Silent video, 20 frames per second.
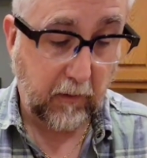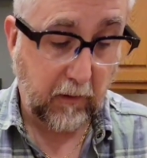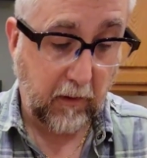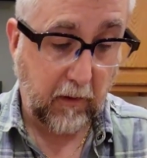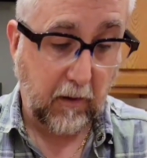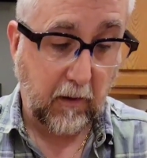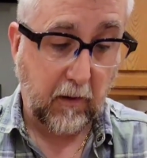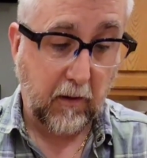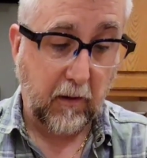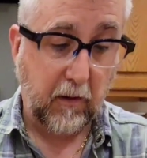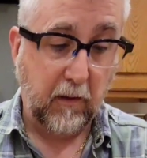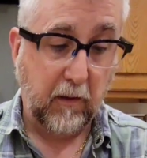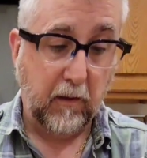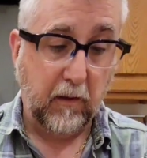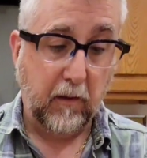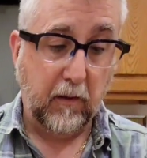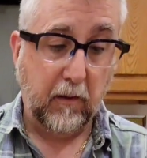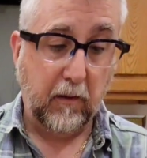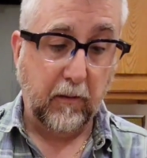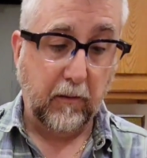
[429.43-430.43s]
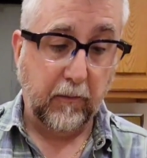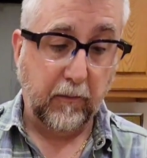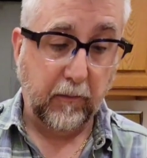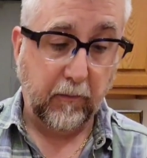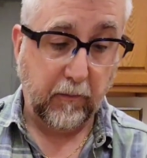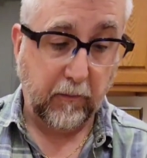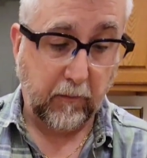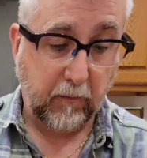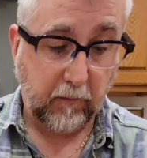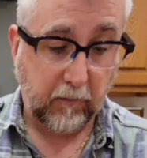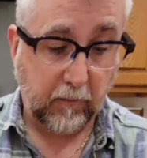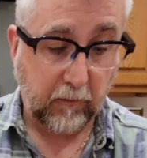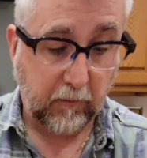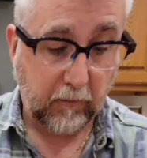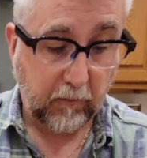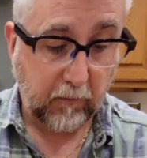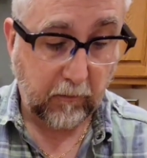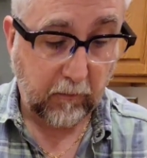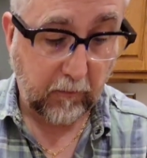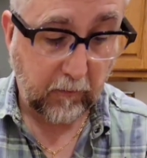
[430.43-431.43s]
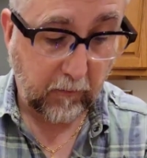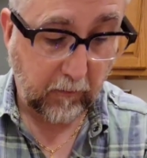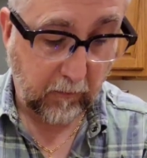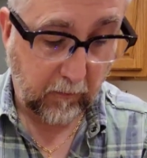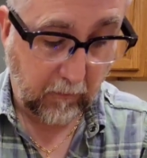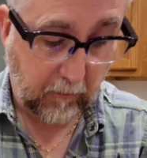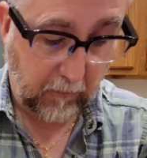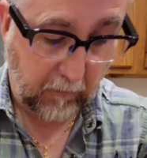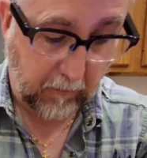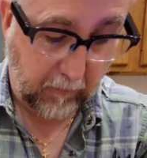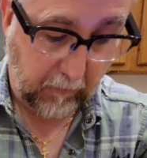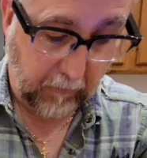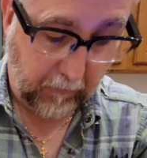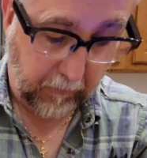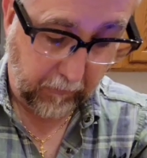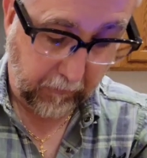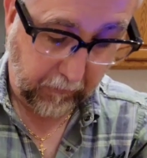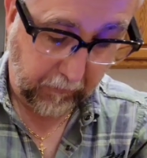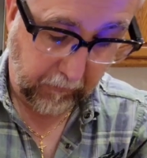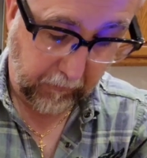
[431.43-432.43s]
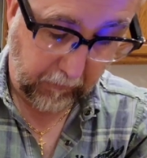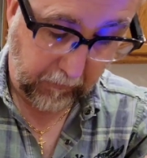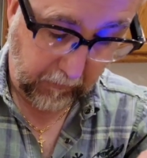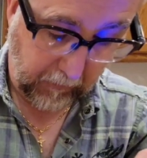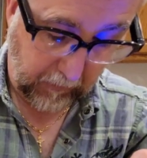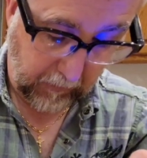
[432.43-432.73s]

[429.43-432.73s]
[no speech]